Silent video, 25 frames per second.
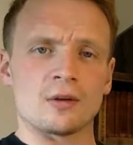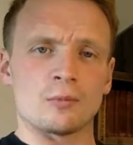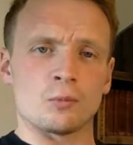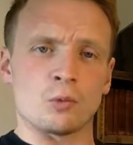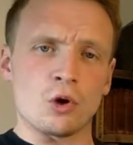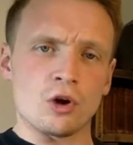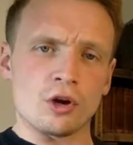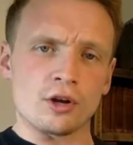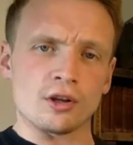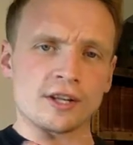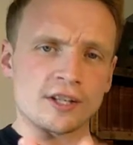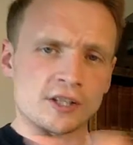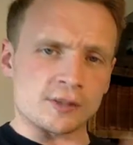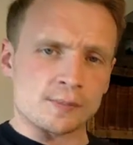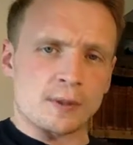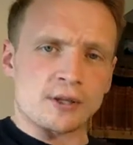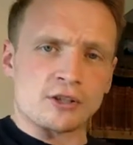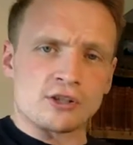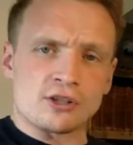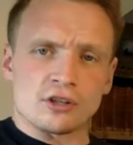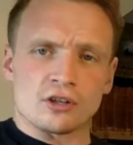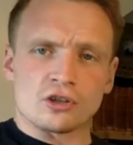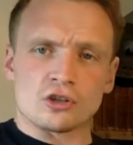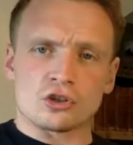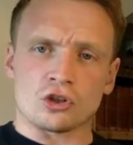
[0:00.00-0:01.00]
work,
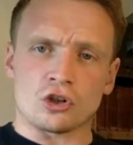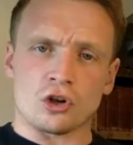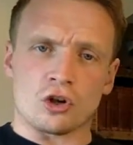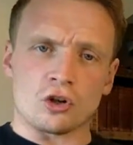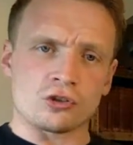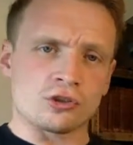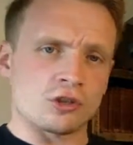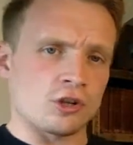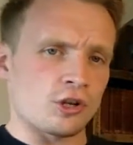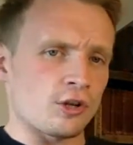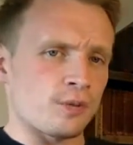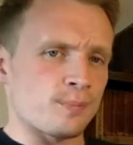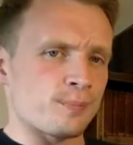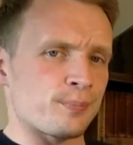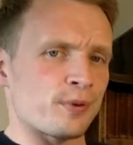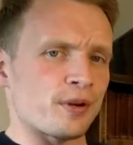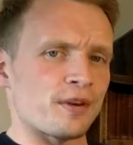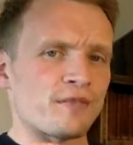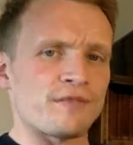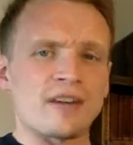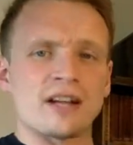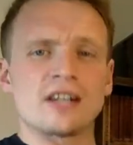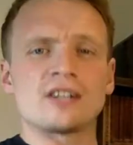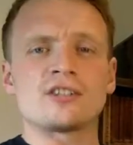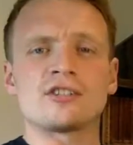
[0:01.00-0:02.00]
especially in the short term, but
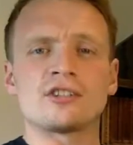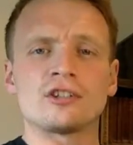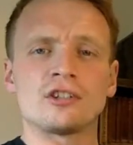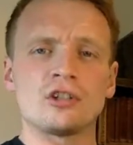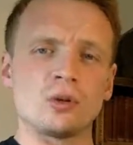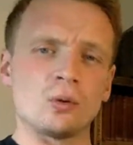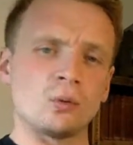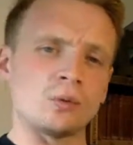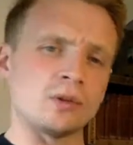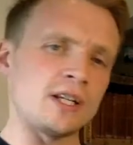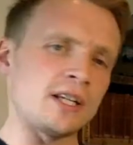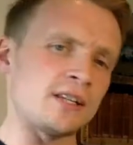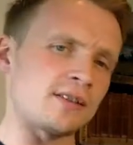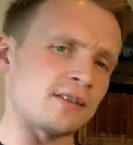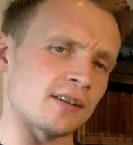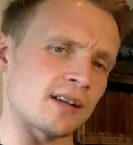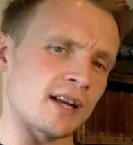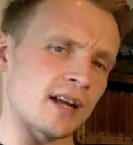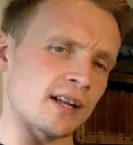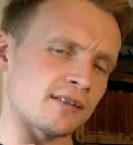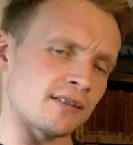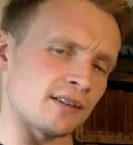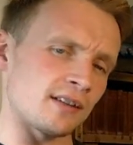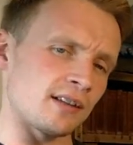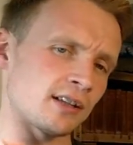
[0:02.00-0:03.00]
eventually you'll need to
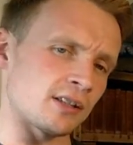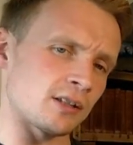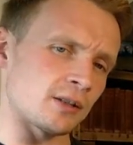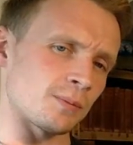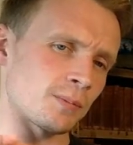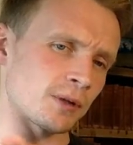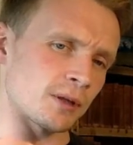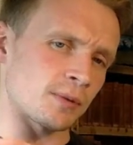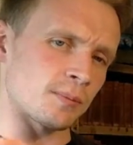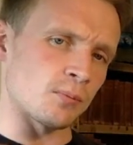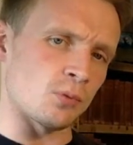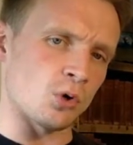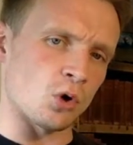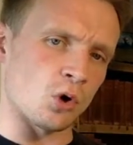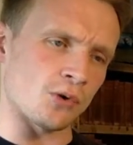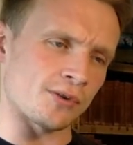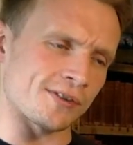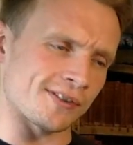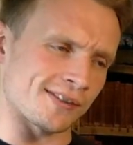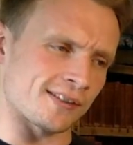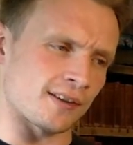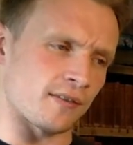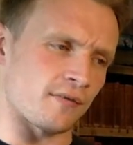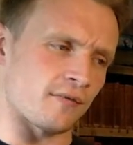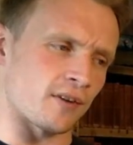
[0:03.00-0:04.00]
get a little bit more
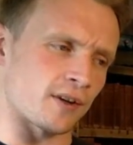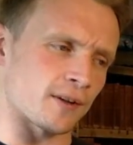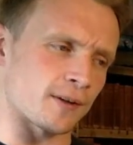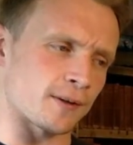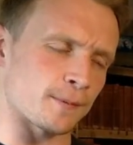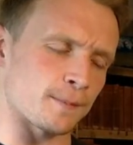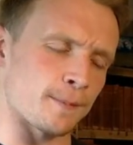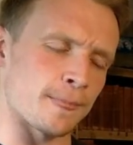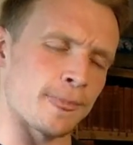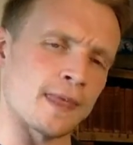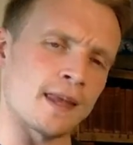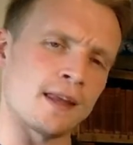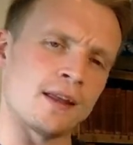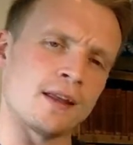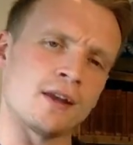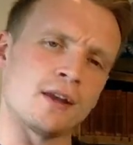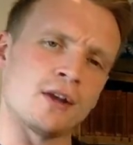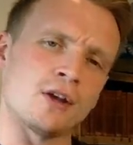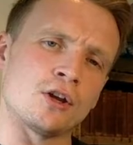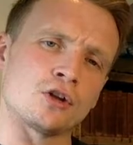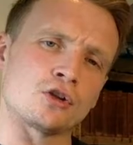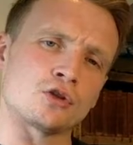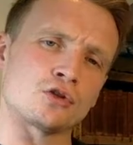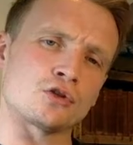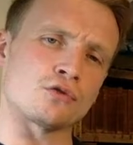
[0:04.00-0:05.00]
specific.
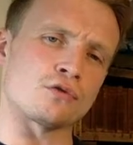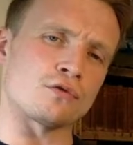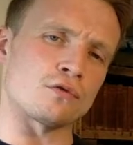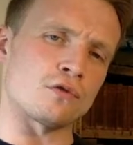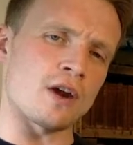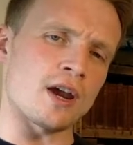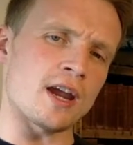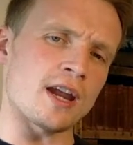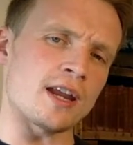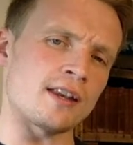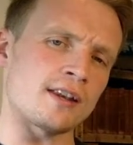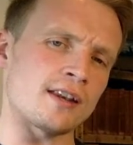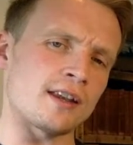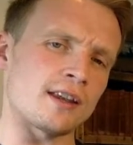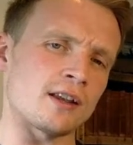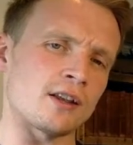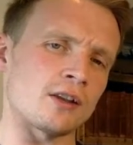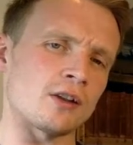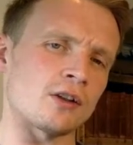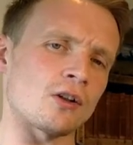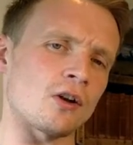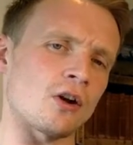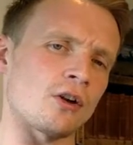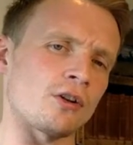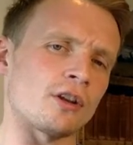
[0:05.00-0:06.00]

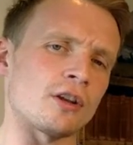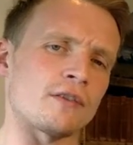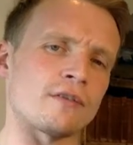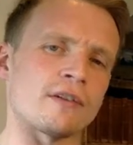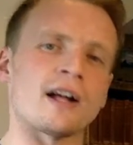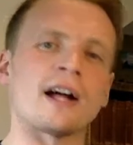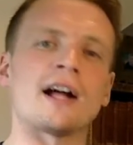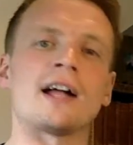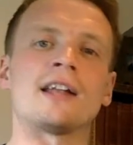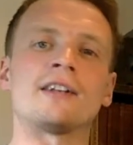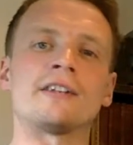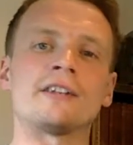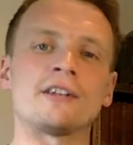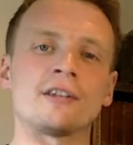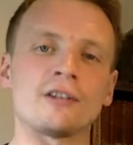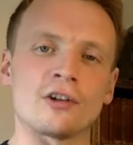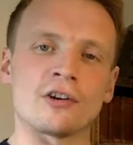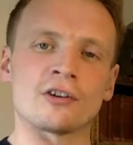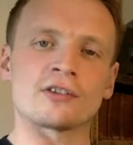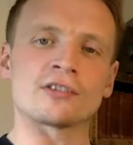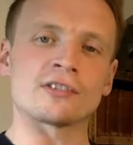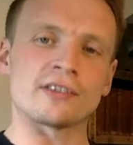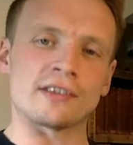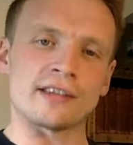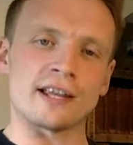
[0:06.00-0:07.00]
Training, on the other hand,
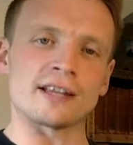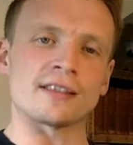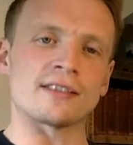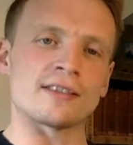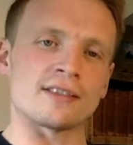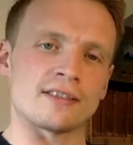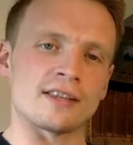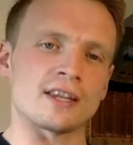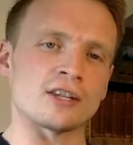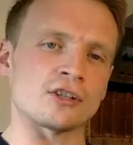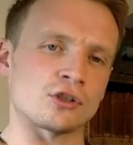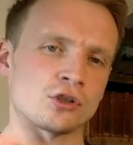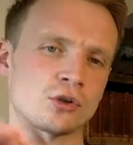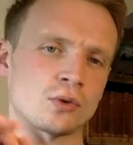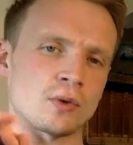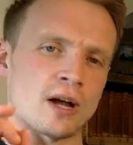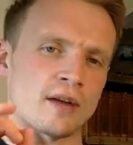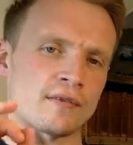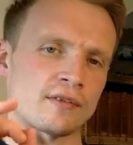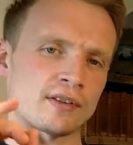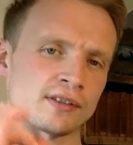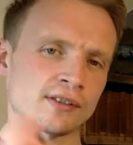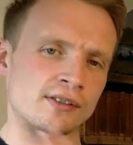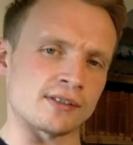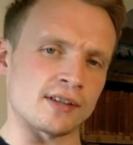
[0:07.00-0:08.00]
looks like this. You
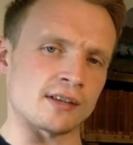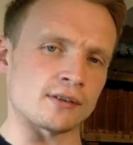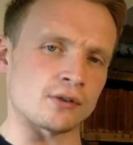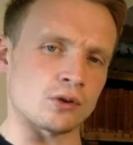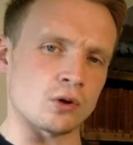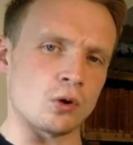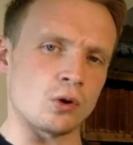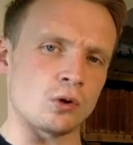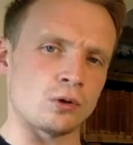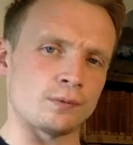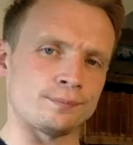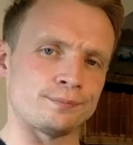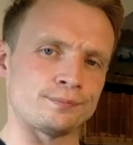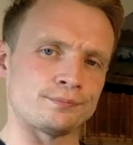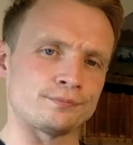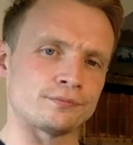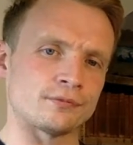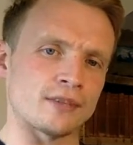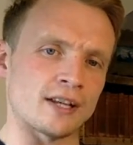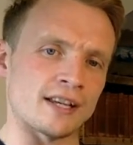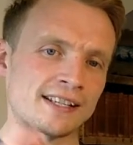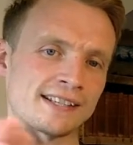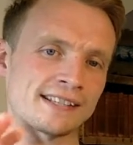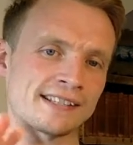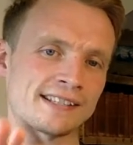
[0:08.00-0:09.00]
have a set goal,
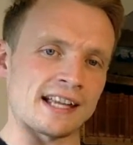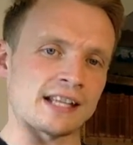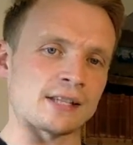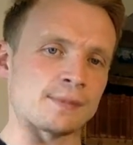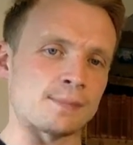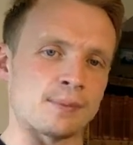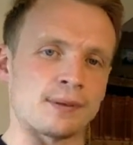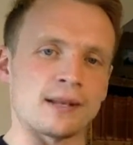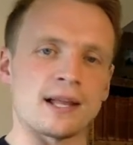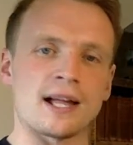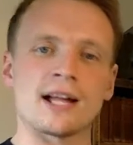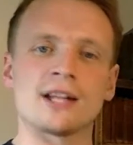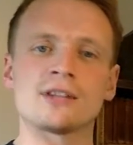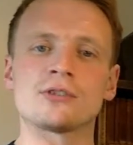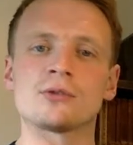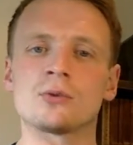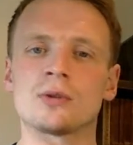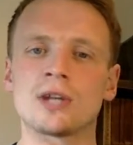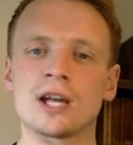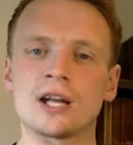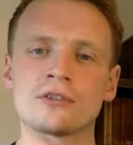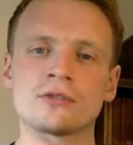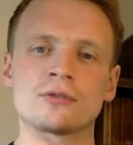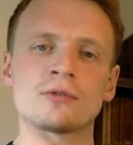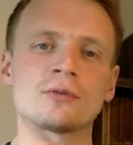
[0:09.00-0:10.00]
a set plan to
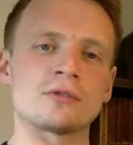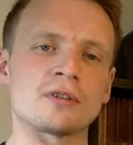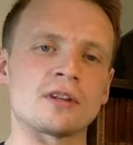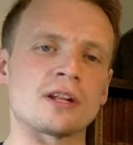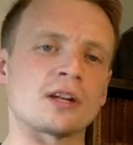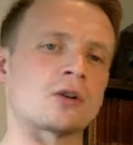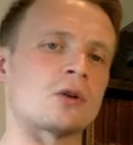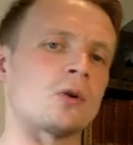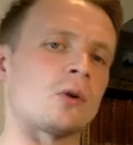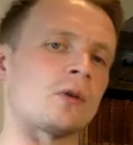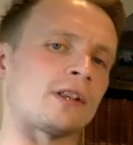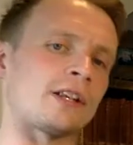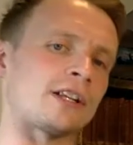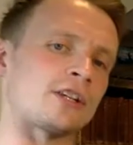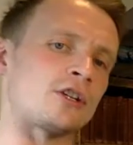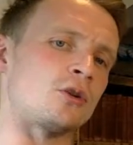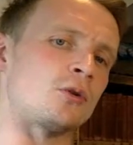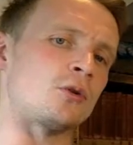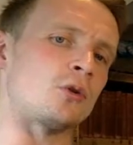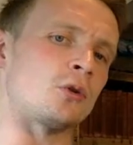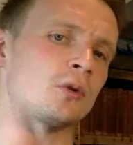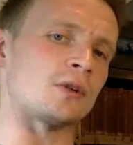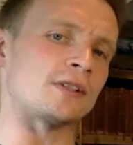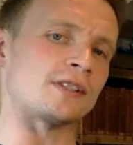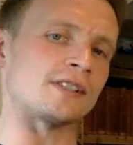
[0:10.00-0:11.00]
get you to that goal, and
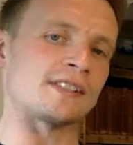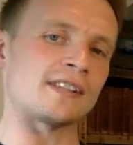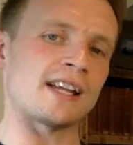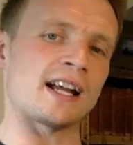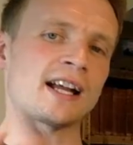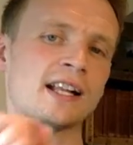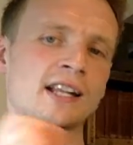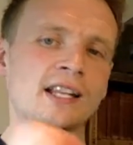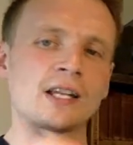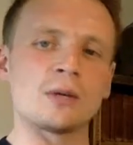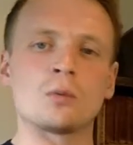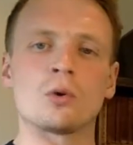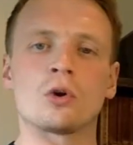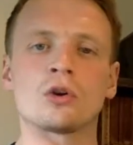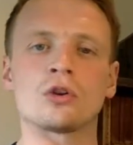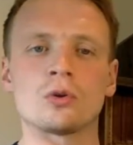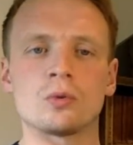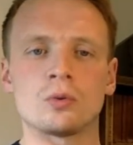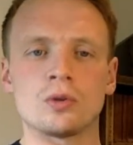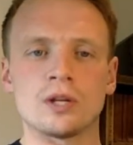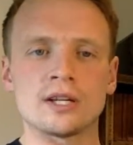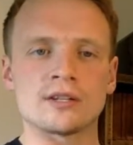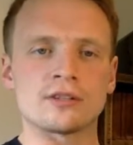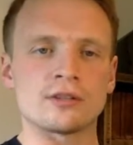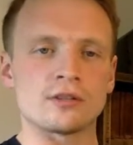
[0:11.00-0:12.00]
you know exactly what
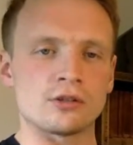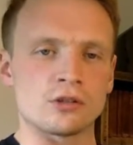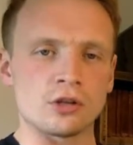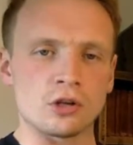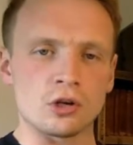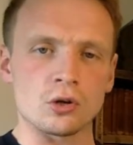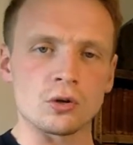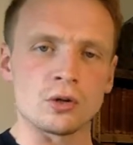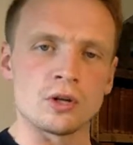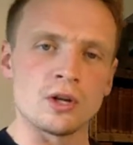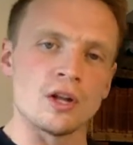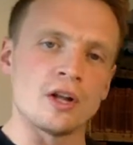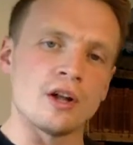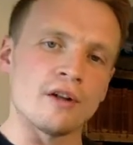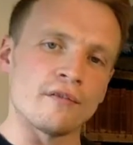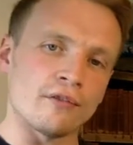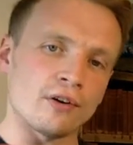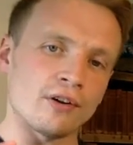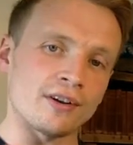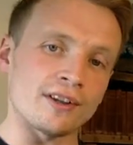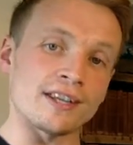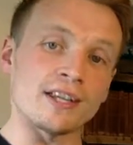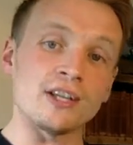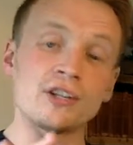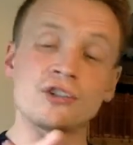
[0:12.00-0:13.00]
you need to do
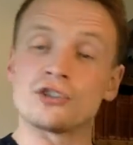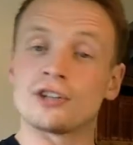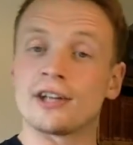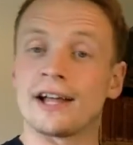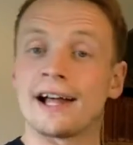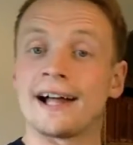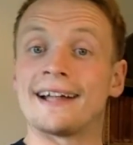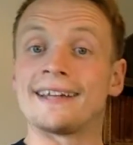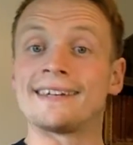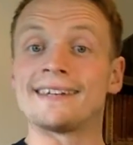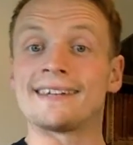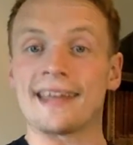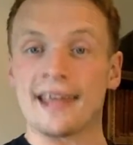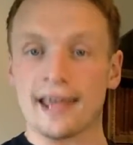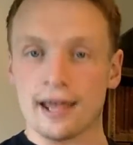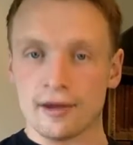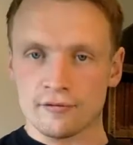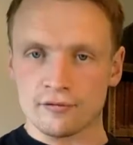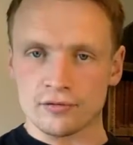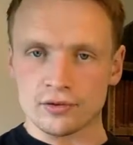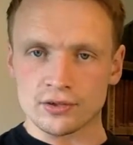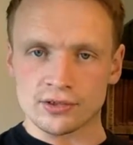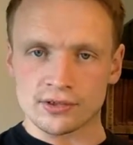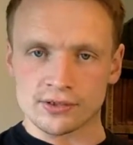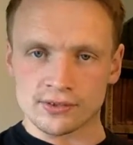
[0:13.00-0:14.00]
for each and
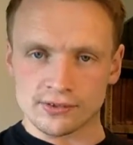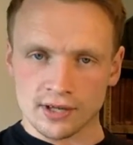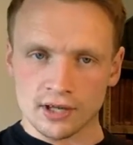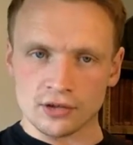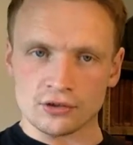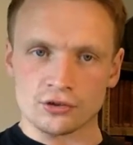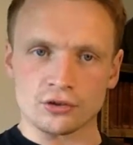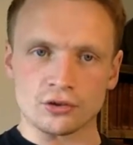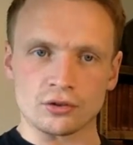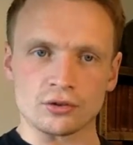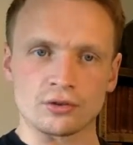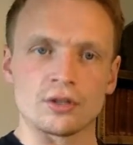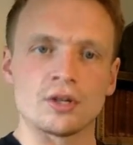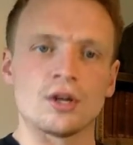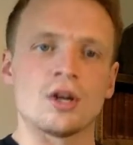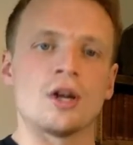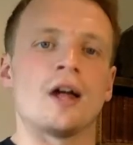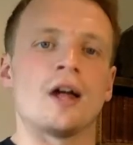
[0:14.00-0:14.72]
every session.